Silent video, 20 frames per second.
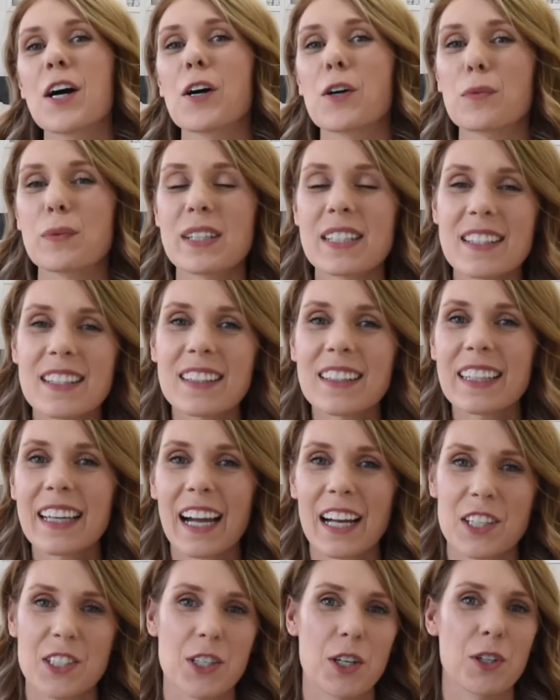Recently
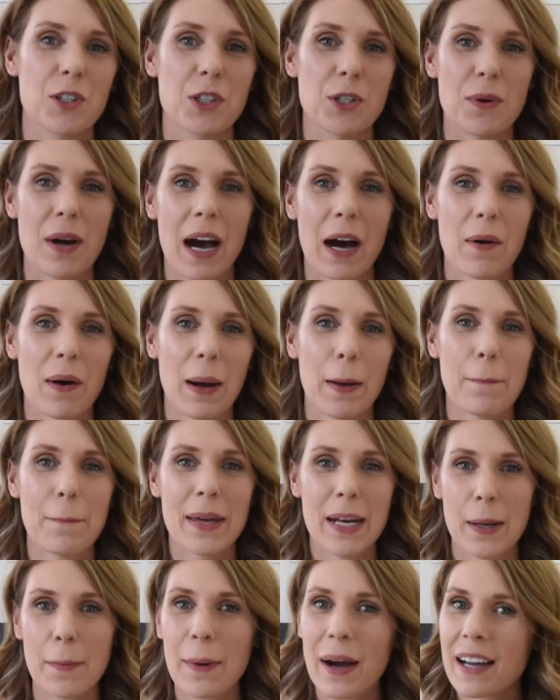I showed you how I
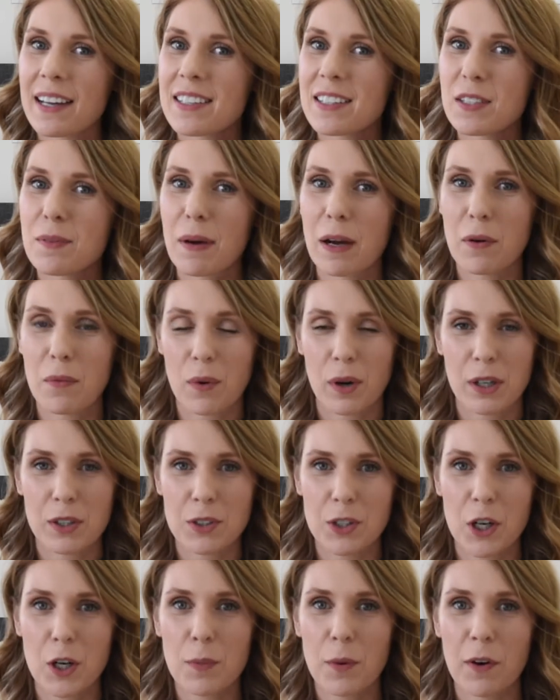minimized my
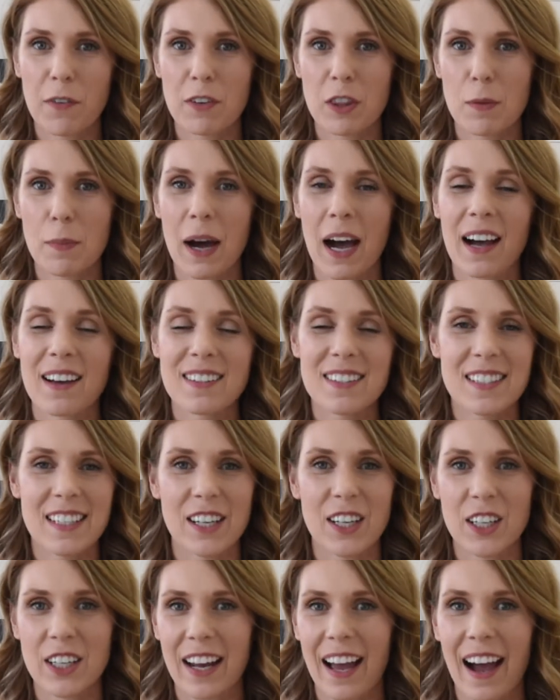wardrobe over the past
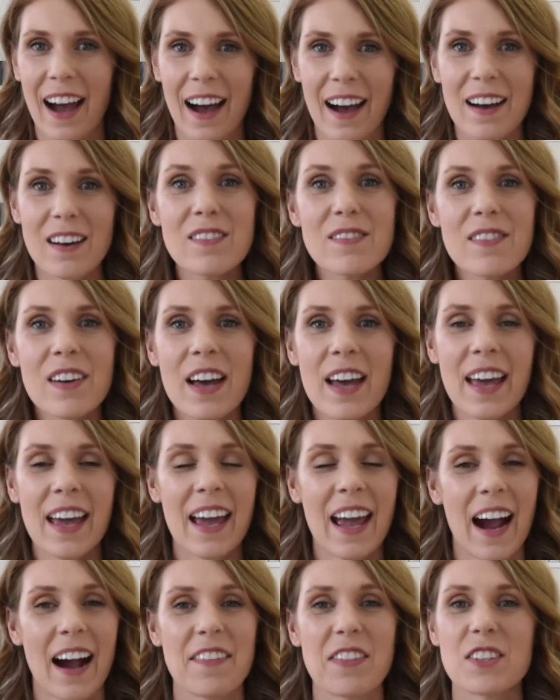year and a half,
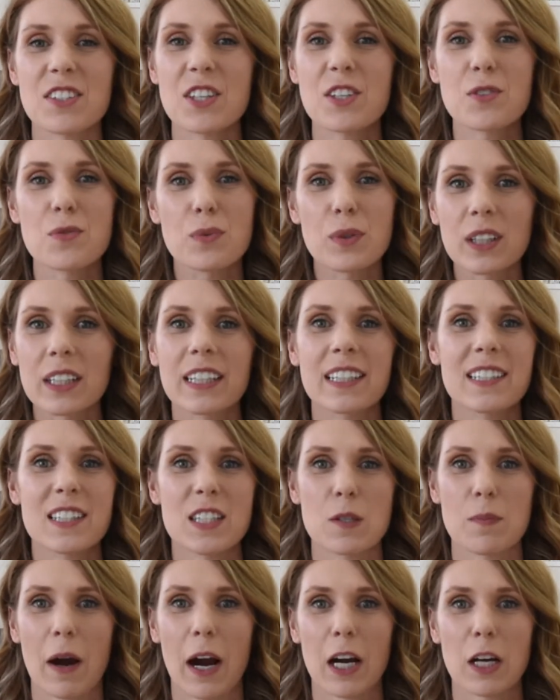and this has really
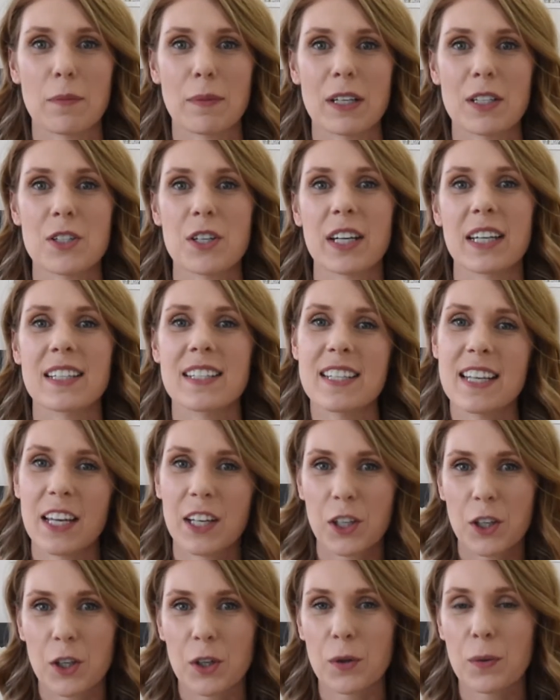inspired me to
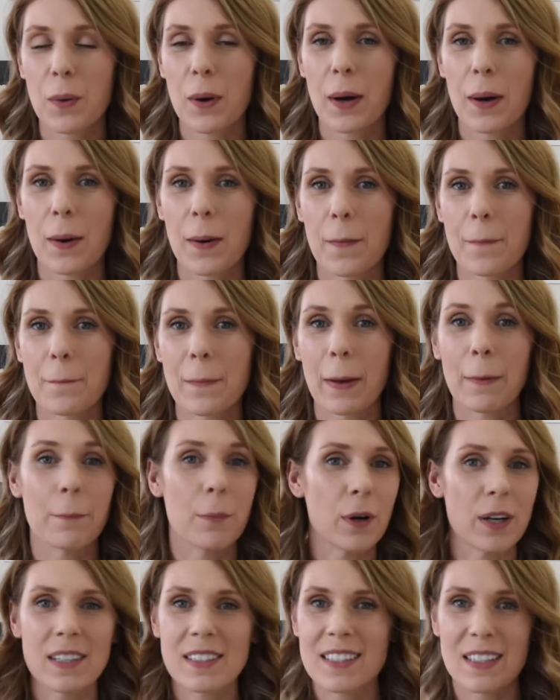continue
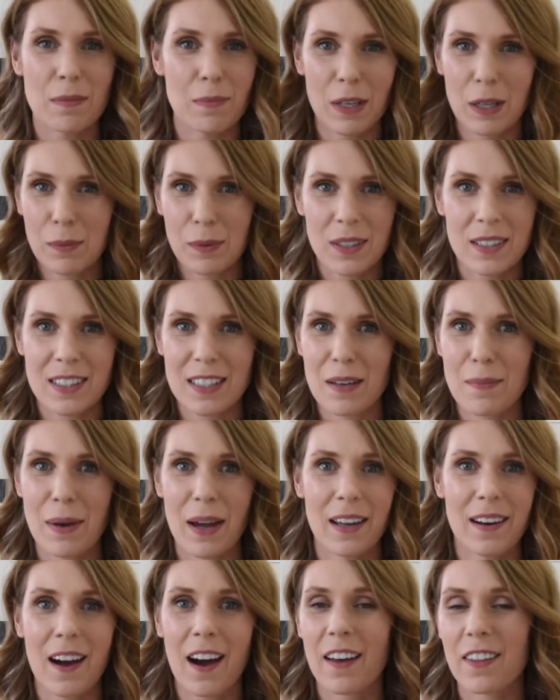embracing minimalism
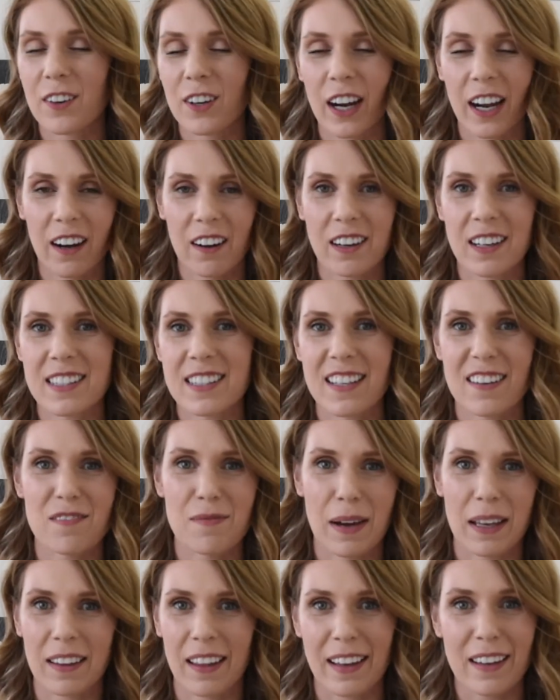in other areas of
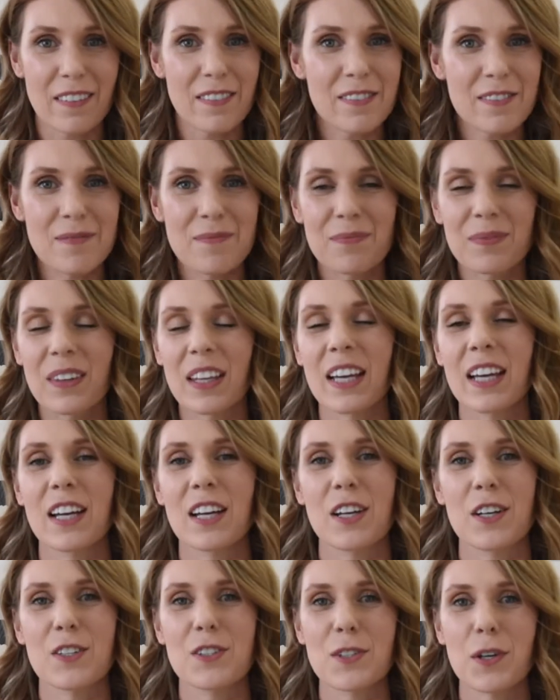my life.
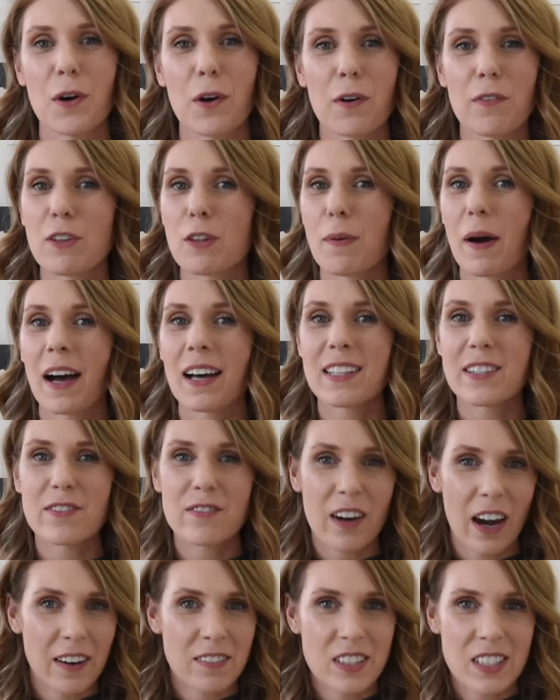So over the past
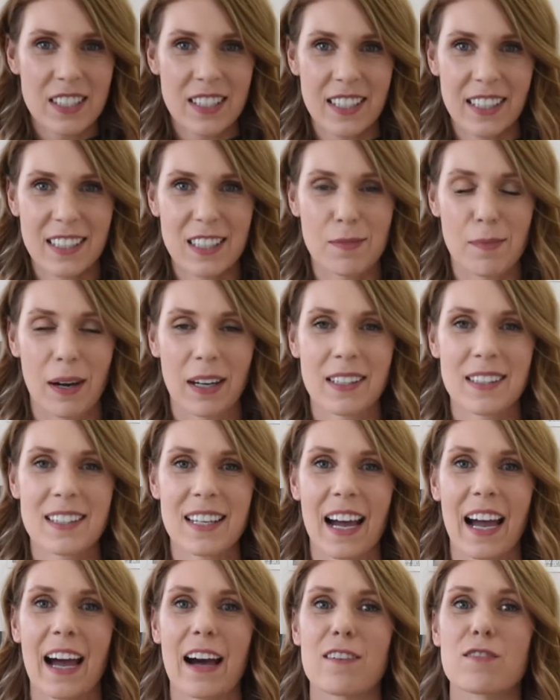5 to 6 months,
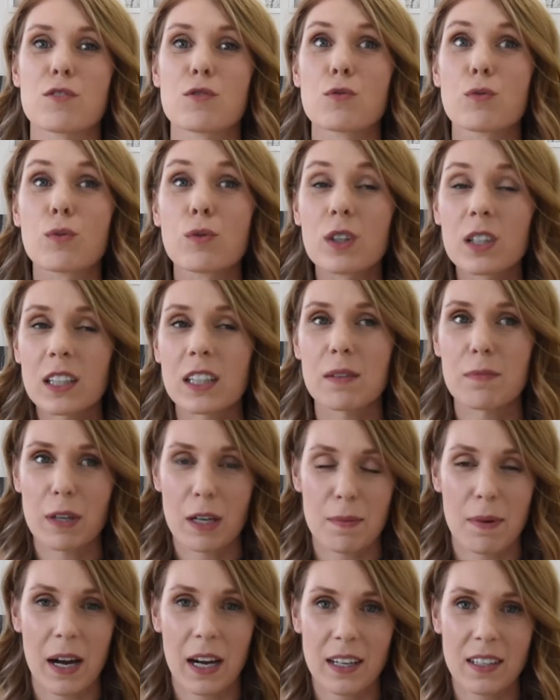I have really
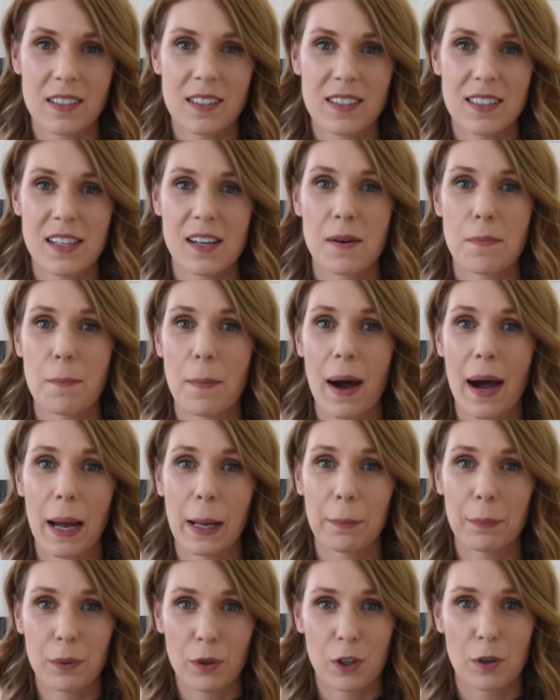minimized
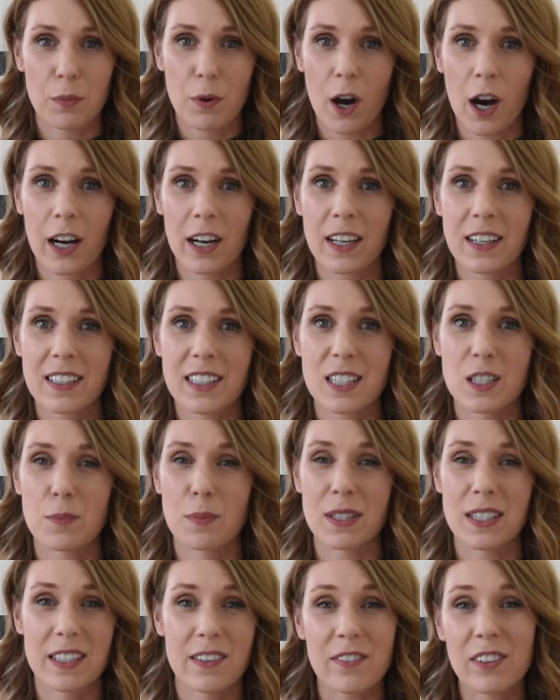my beauty products,
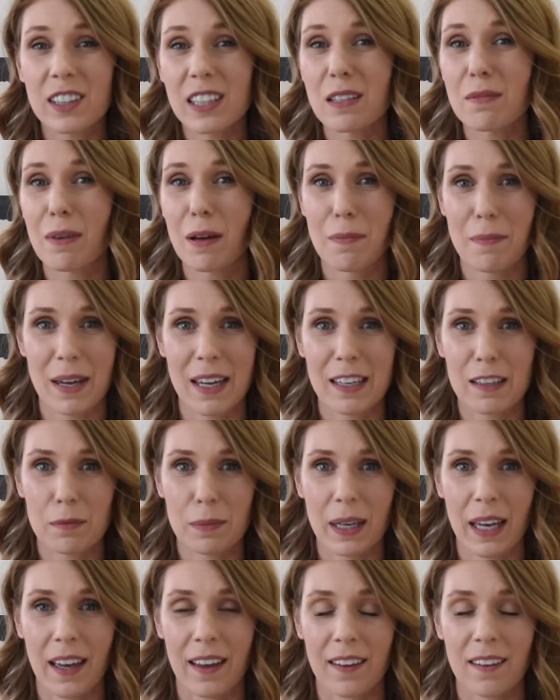specifically my makeup
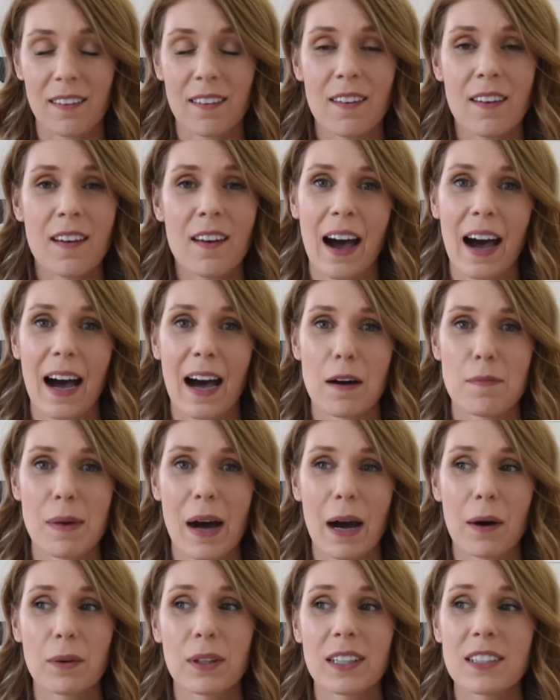kit.
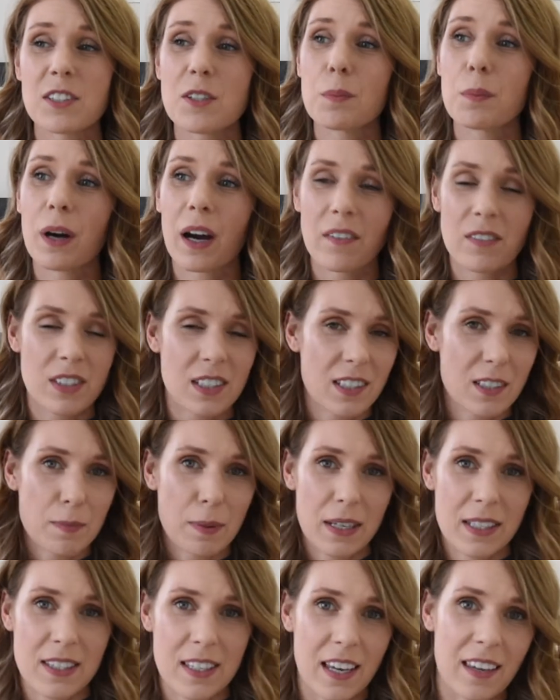I would like to preface this
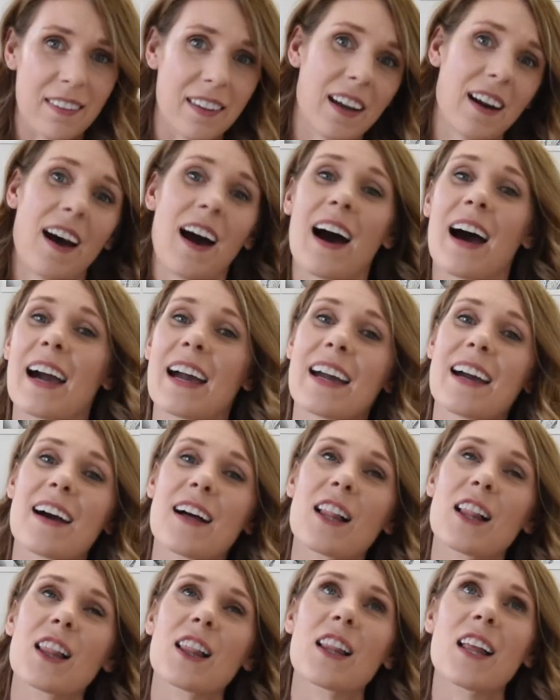by saying that I
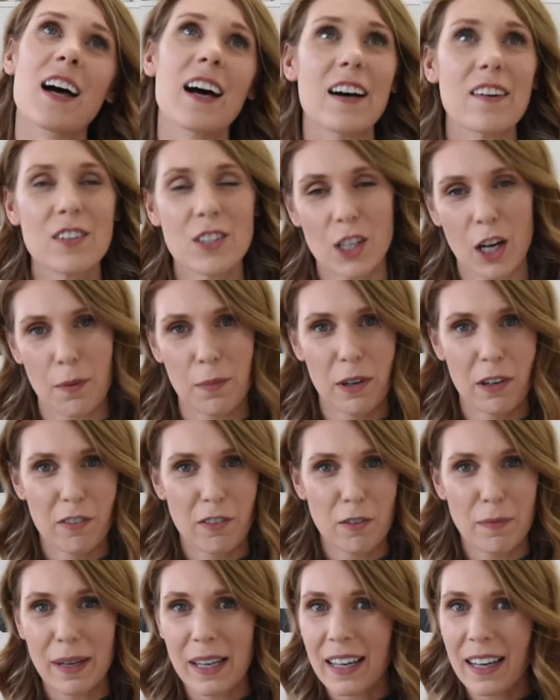love shopping
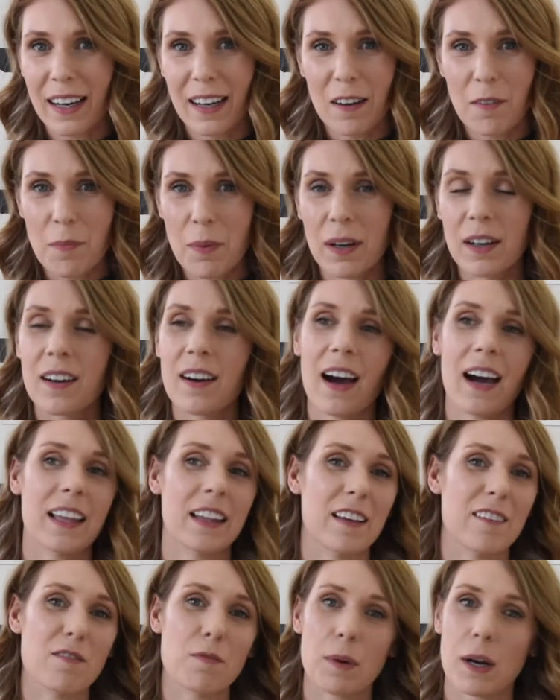for makeup. I
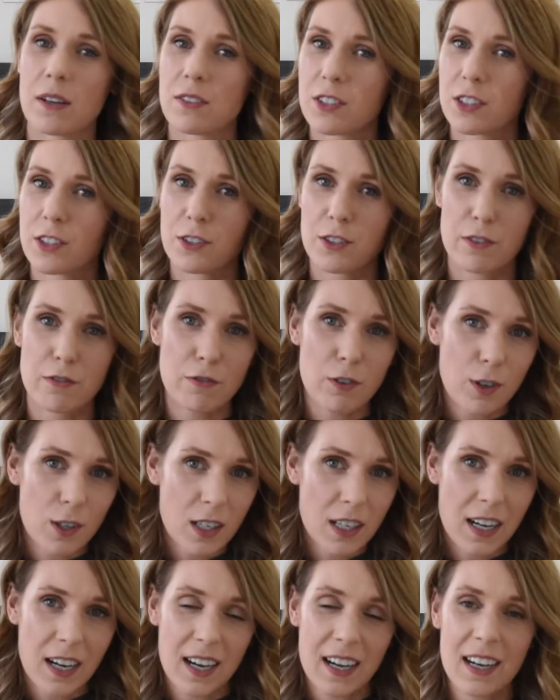love browsing
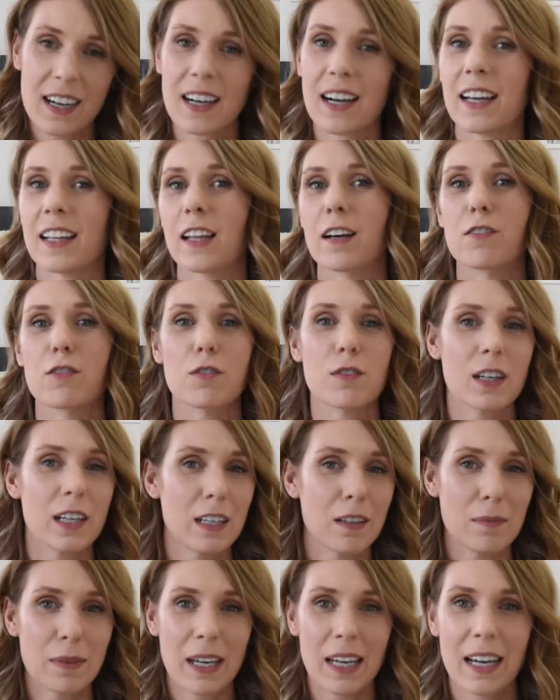Sephora, I love
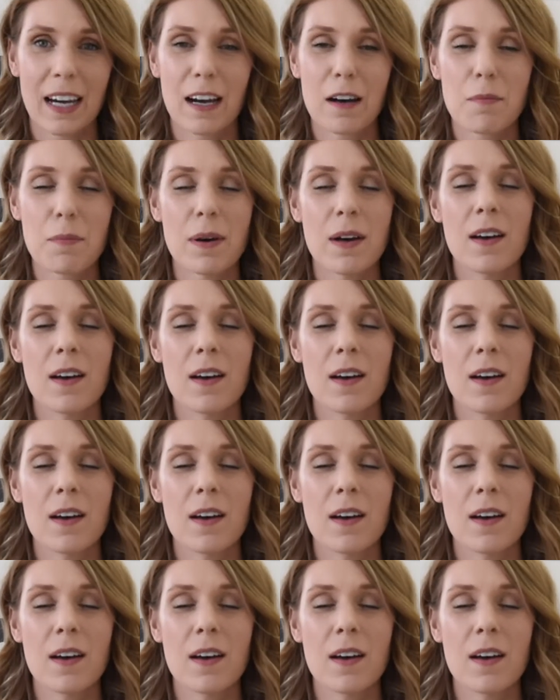wearing makeup,